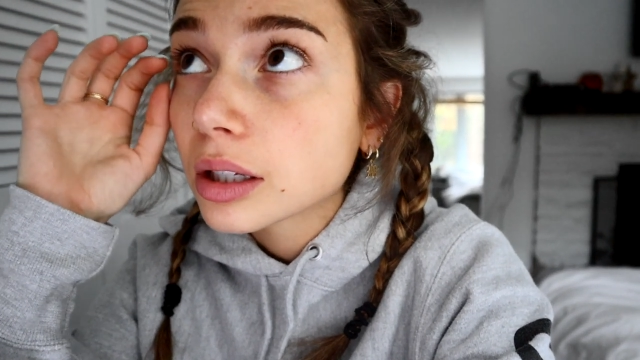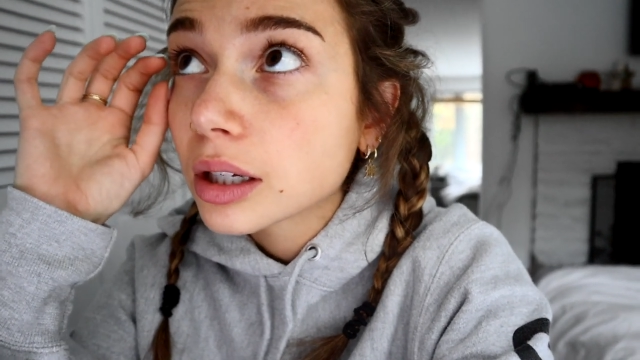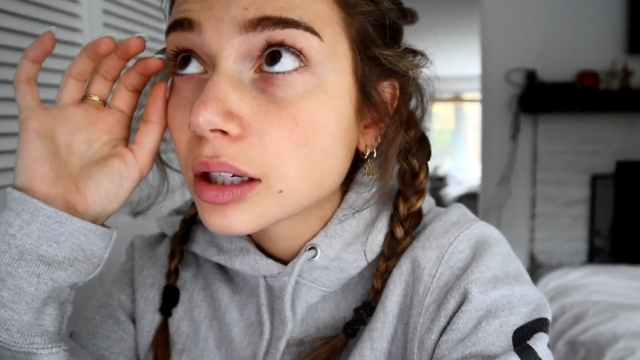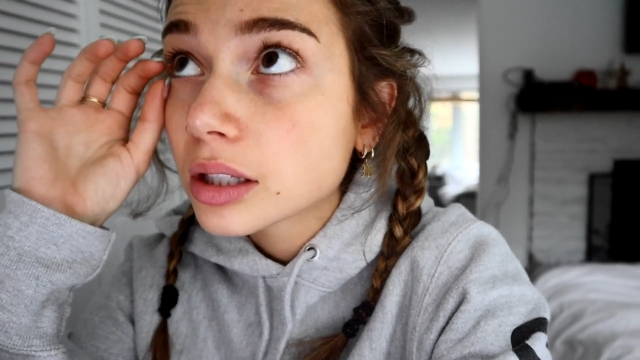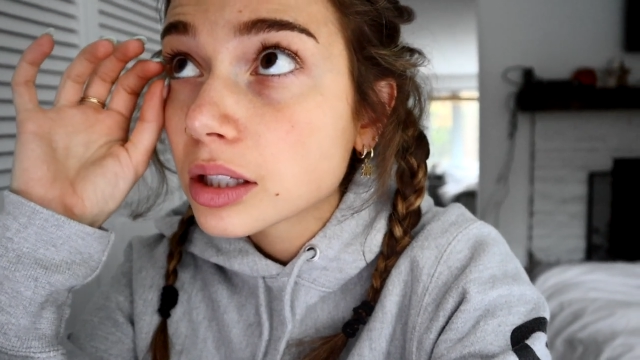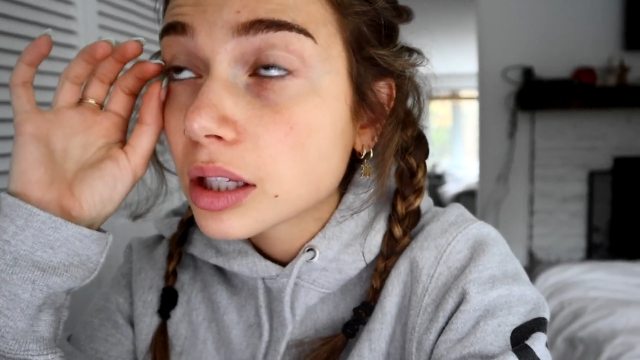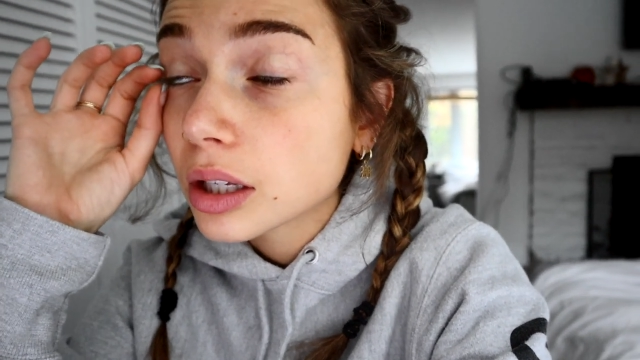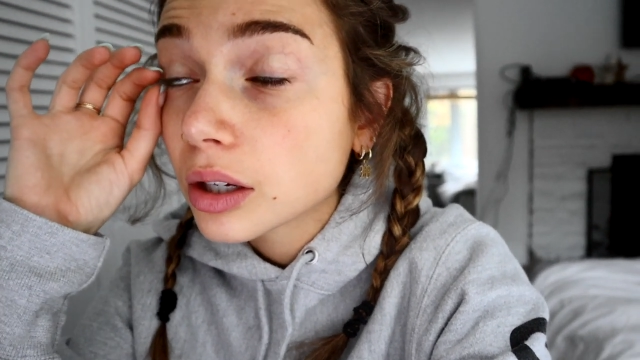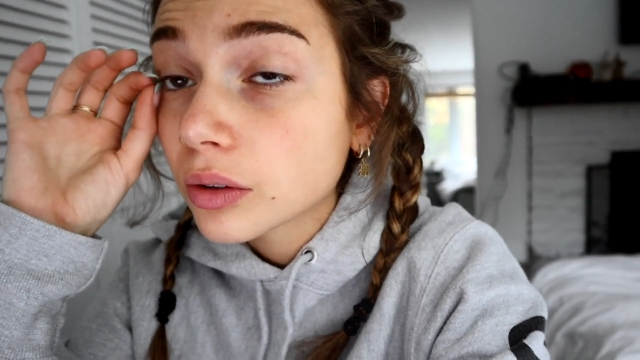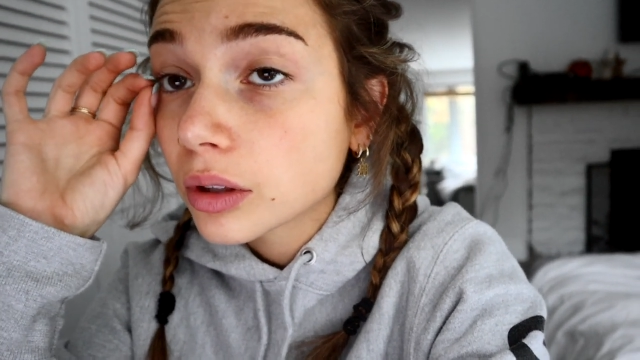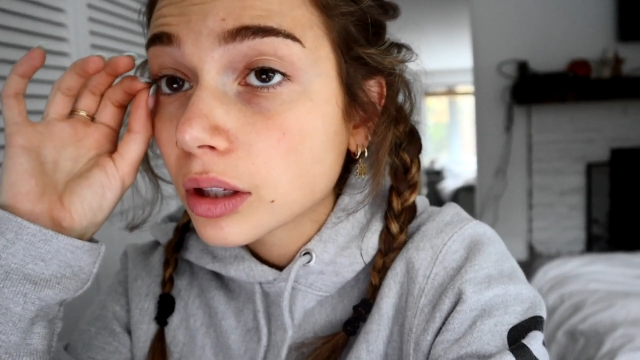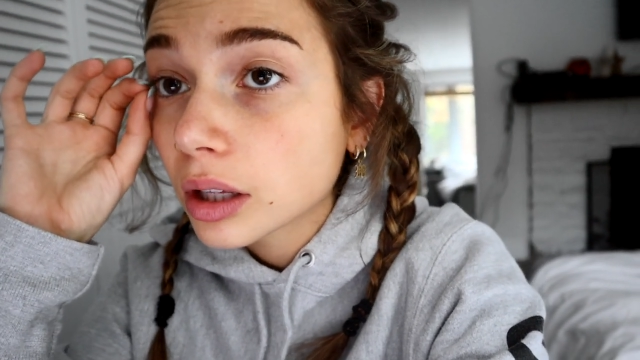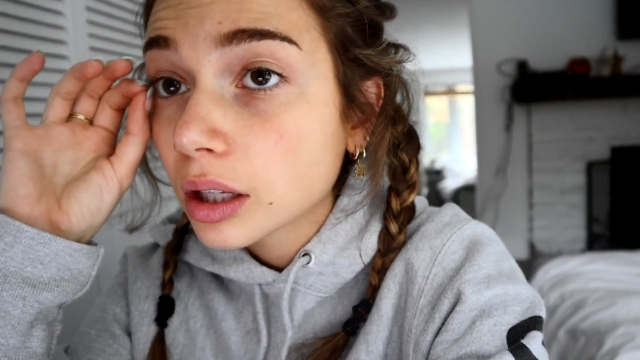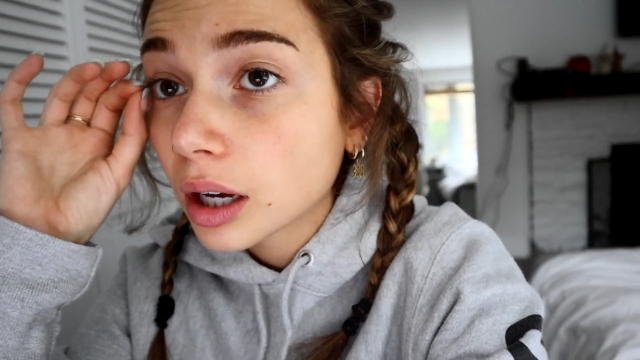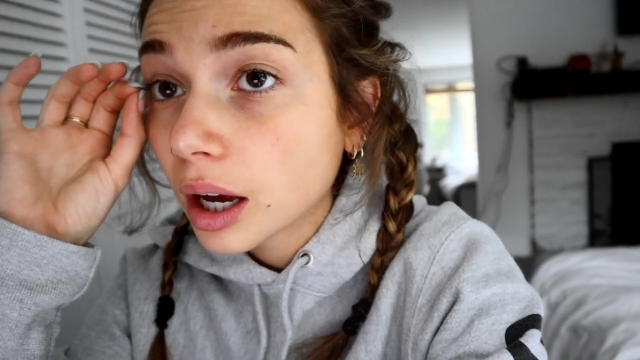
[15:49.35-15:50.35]
it's the
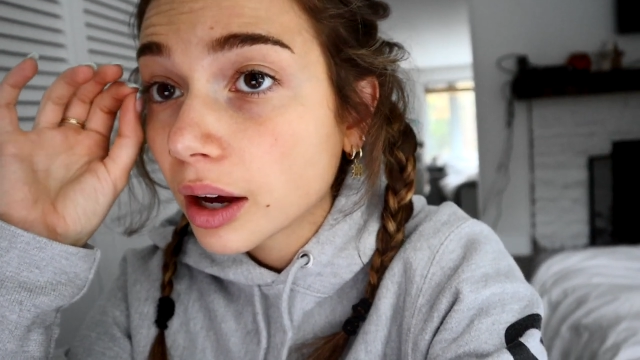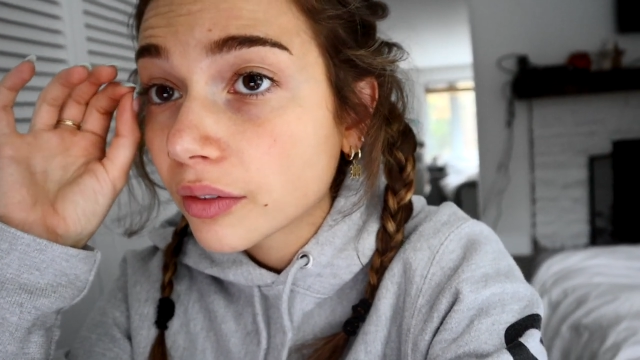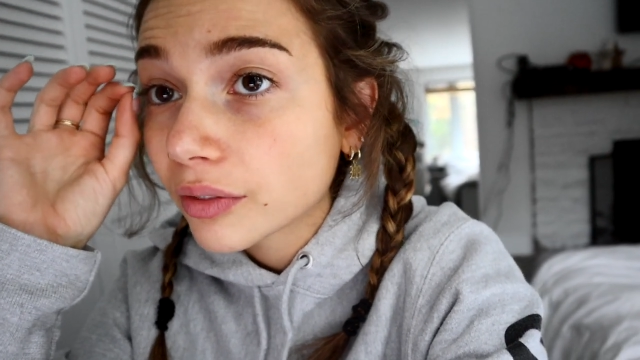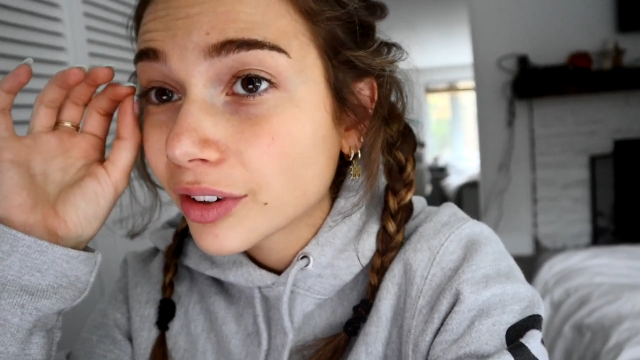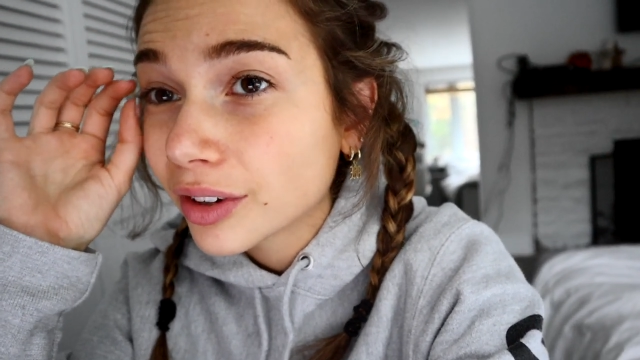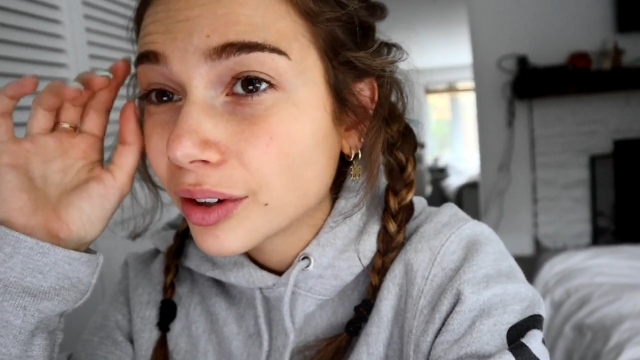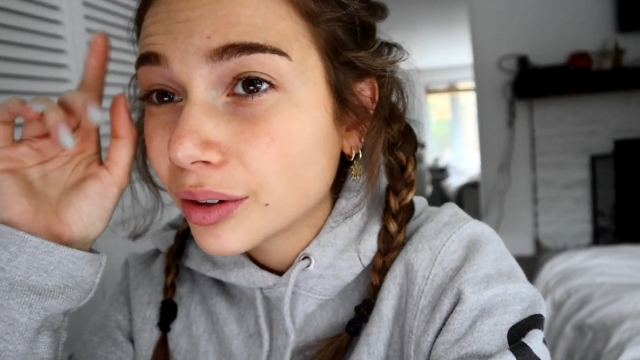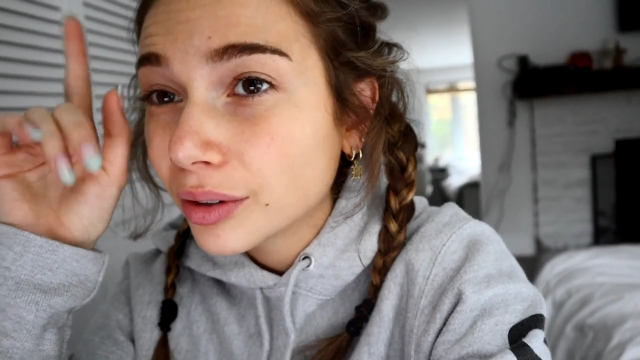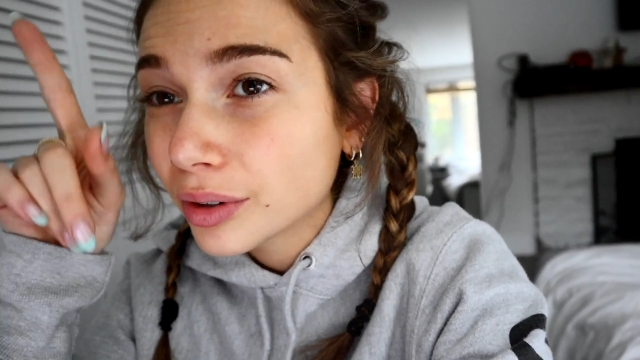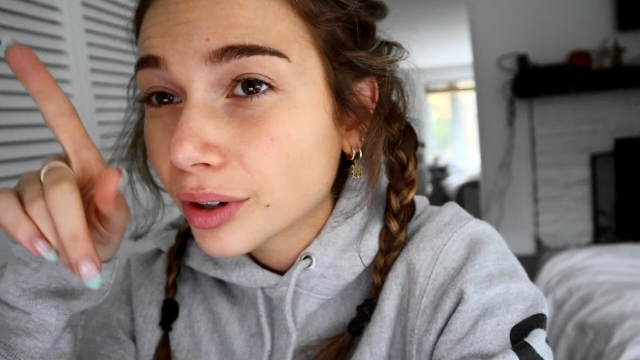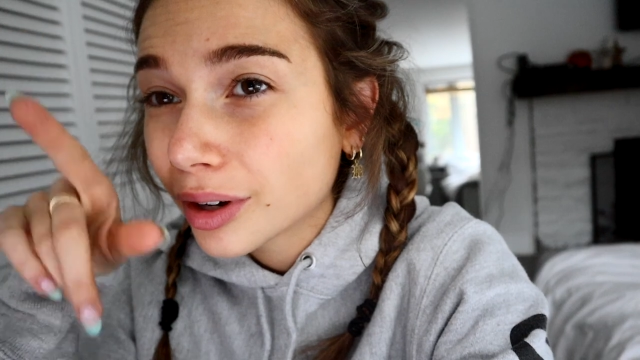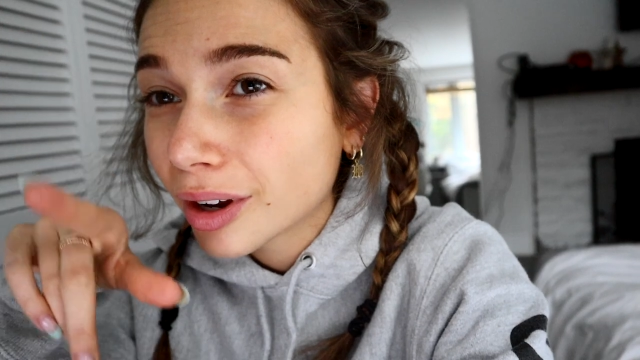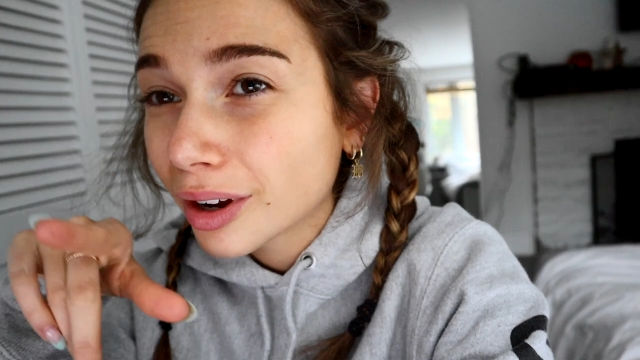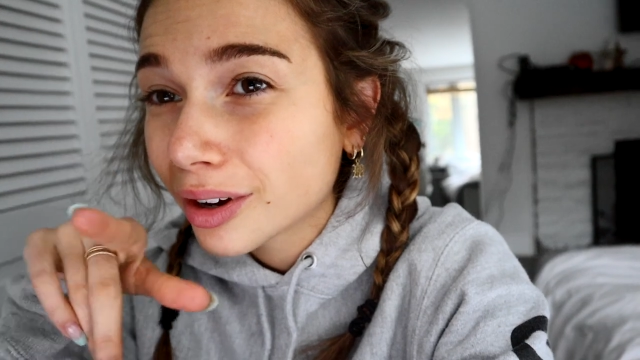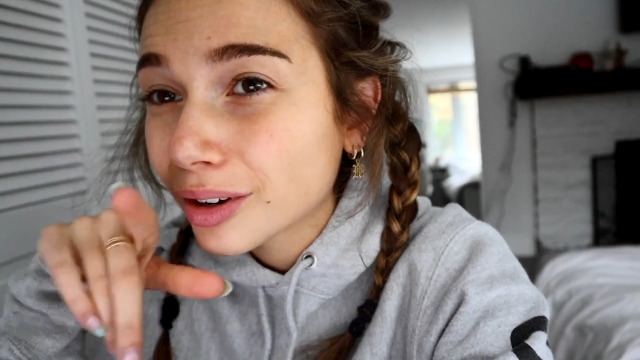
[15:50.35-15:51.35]
only thing I have to do
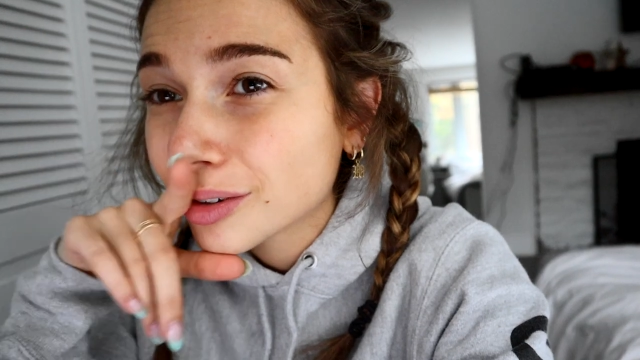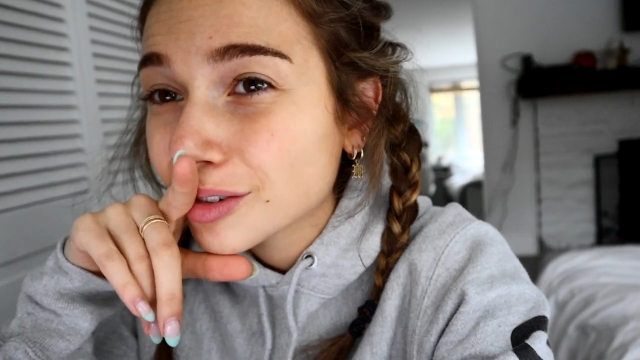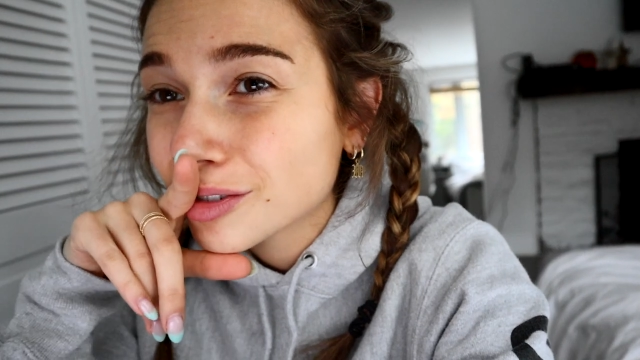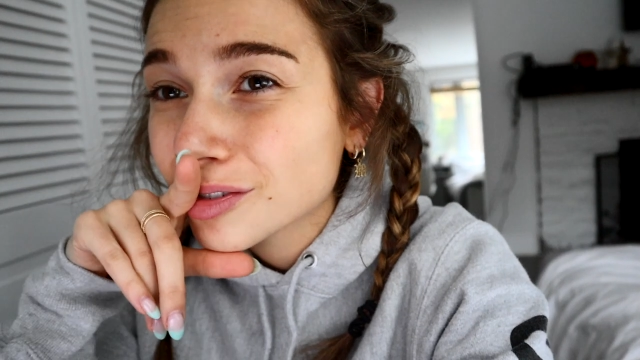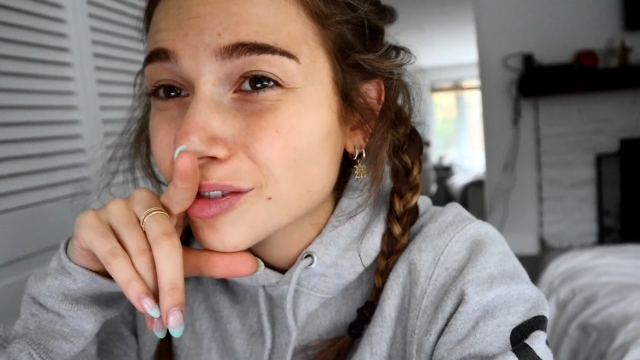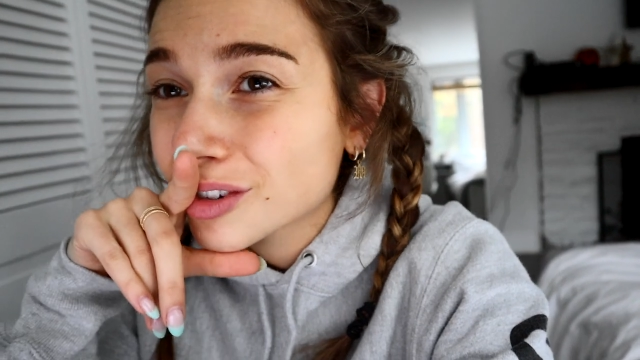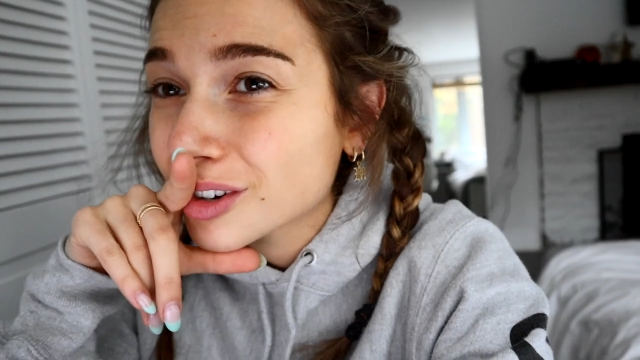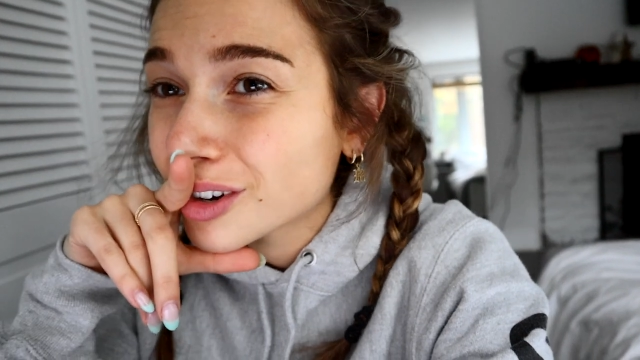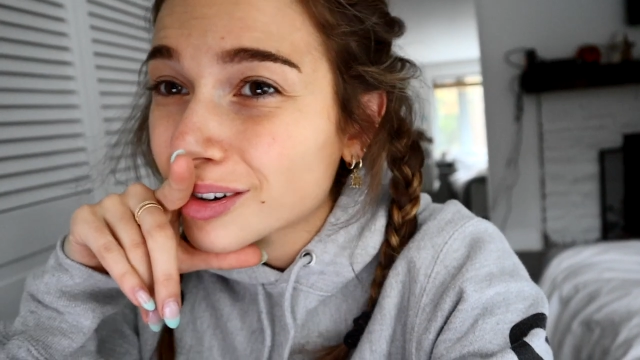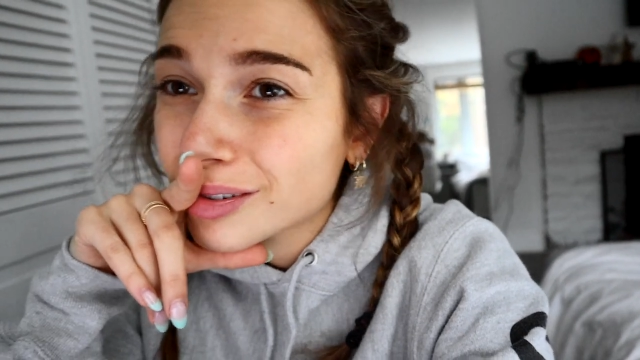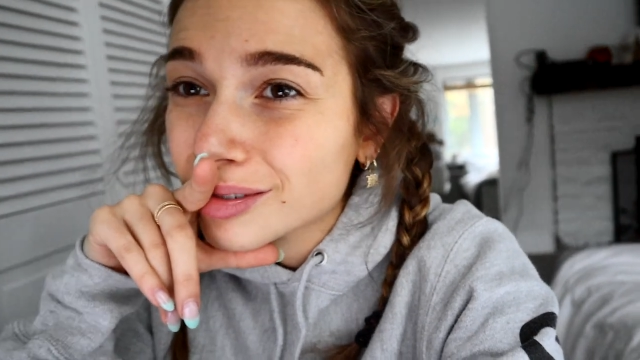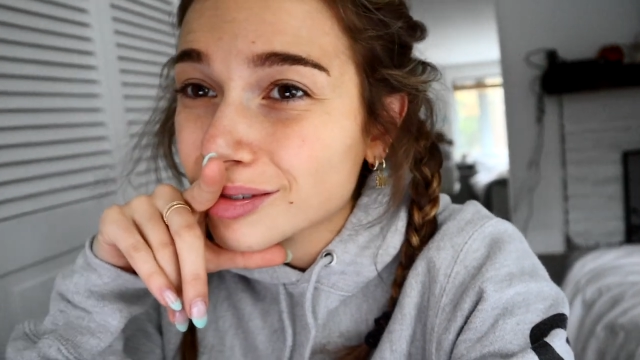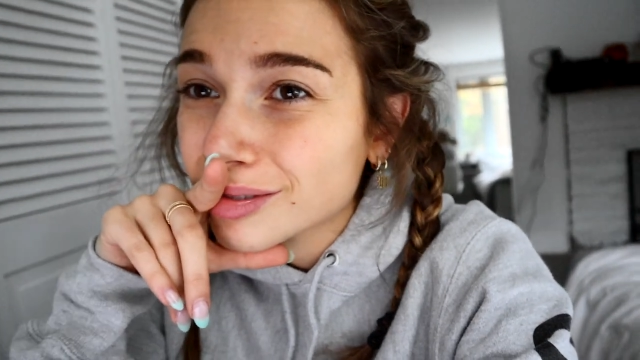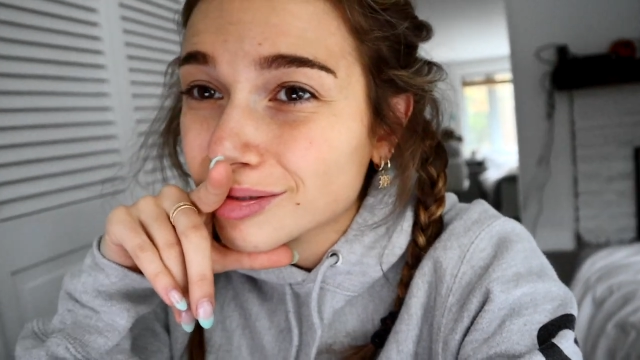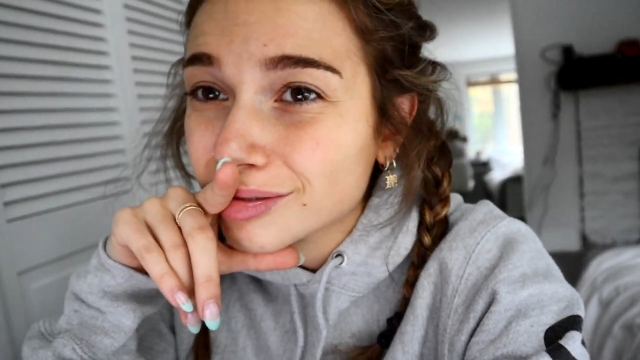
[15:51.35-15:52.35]
today. Sure.